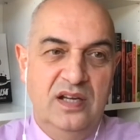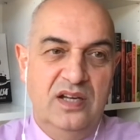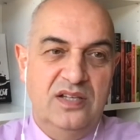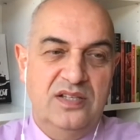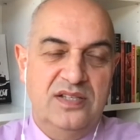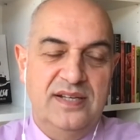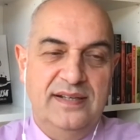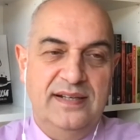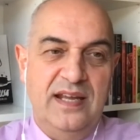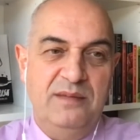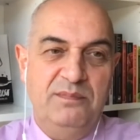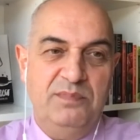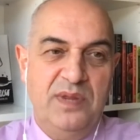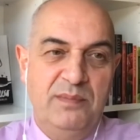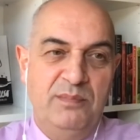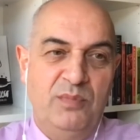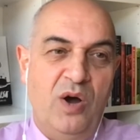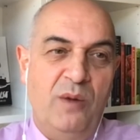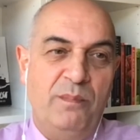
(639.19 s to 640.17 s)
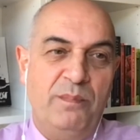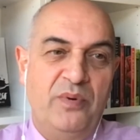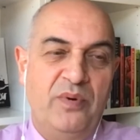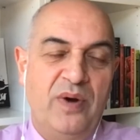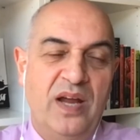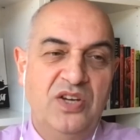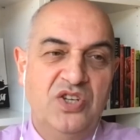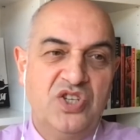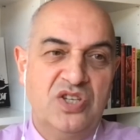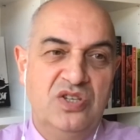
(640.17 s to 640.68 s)
to keep them
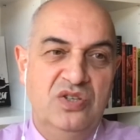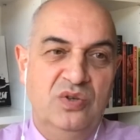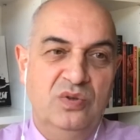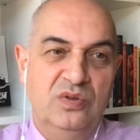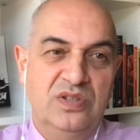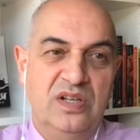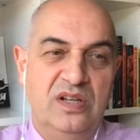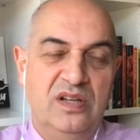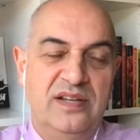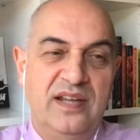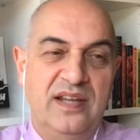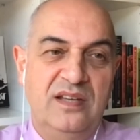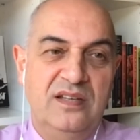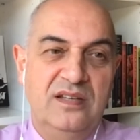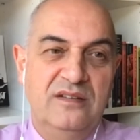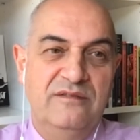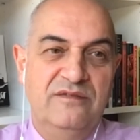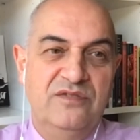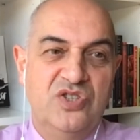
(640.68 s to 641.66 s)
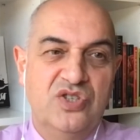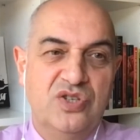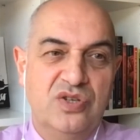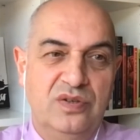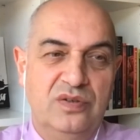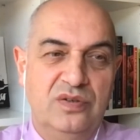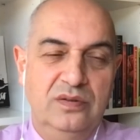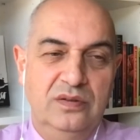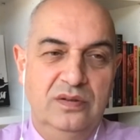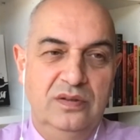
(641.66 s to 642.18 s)
operational till the end of
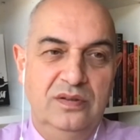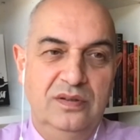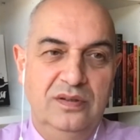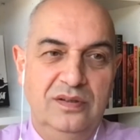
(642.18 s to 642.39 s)
June.